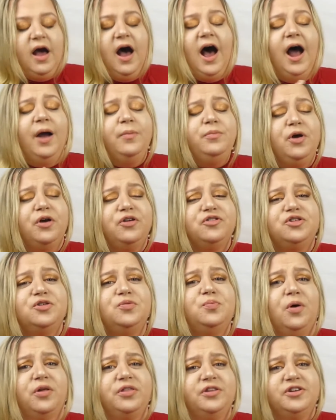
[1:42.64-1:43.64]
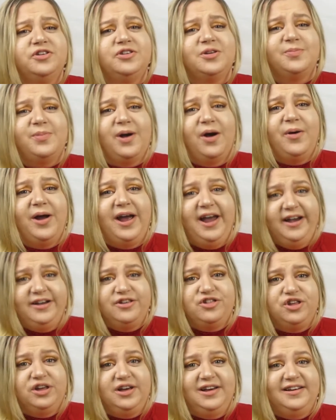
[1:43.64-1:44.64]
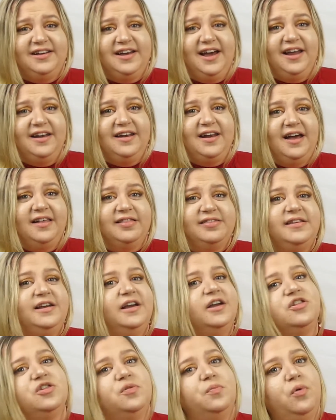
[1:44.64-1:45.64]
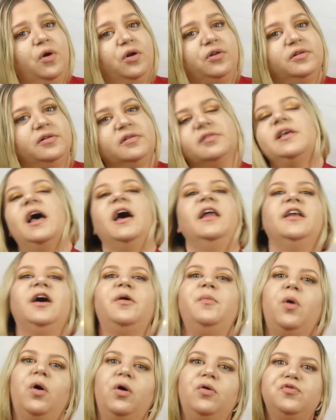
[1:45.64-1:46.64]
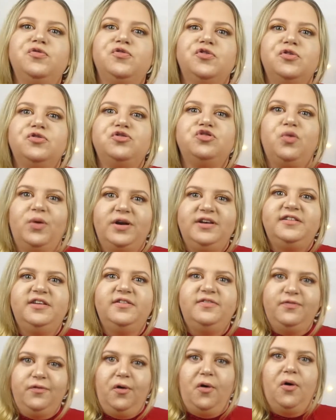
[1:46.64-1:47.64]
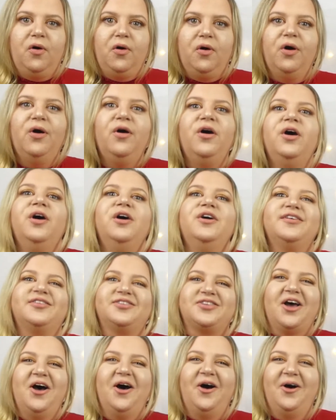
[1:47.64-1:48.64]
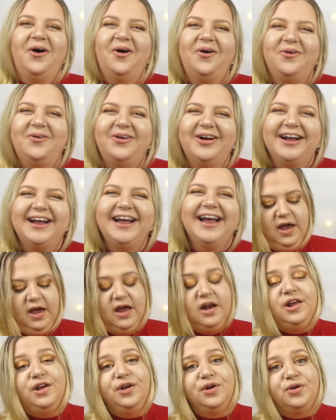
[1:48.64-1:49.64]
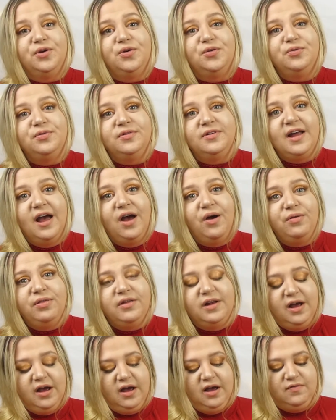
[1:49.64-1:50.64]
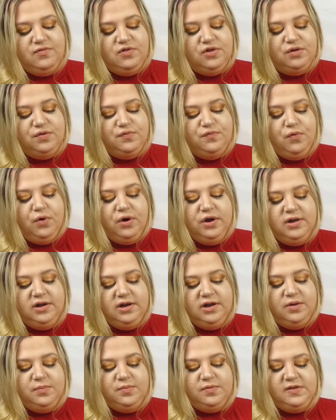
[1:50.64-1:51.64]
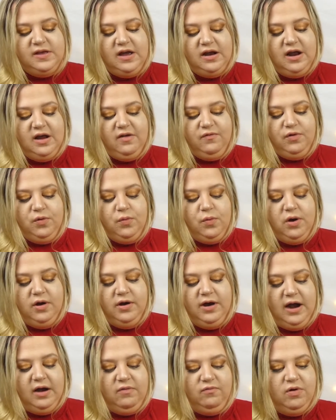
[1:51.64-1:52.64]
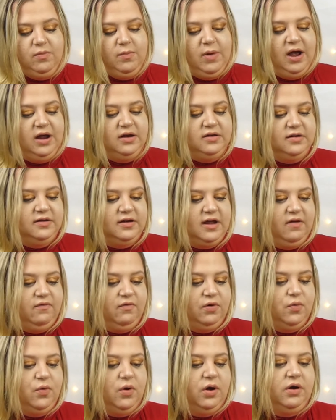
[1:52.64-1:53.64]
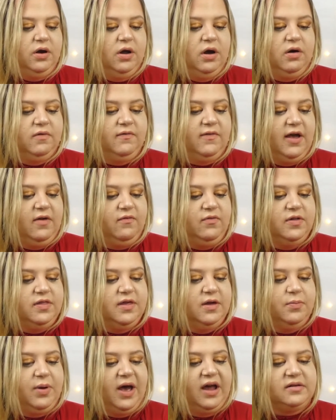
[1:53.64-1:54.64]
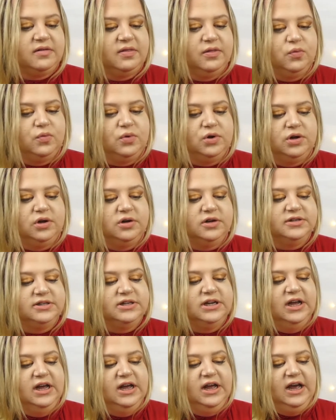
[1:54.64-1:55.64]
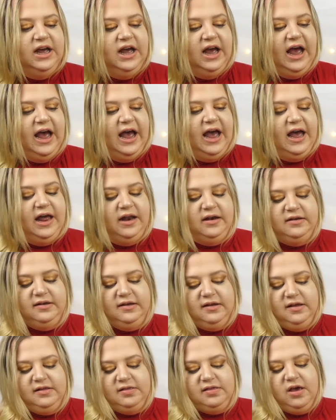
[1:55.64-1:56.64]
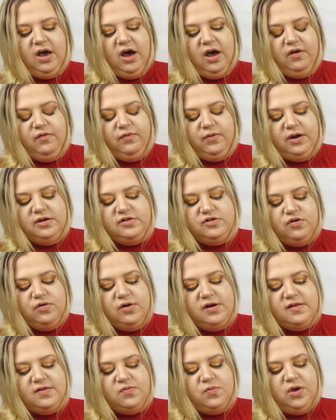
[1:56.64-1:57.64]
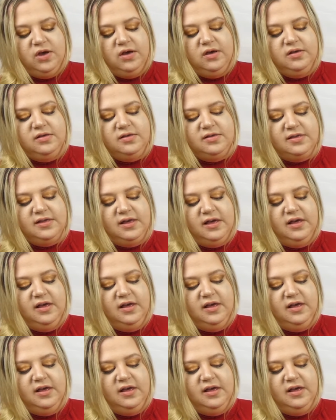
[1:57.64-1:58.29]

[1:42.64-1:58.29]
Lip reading: I'm not too bothered about aging and anti-aging products, and I'm also 24. So anywho, now that I have just royally upset everyone and reminded everyone of everything bad in the world and it's halfway to Christmas,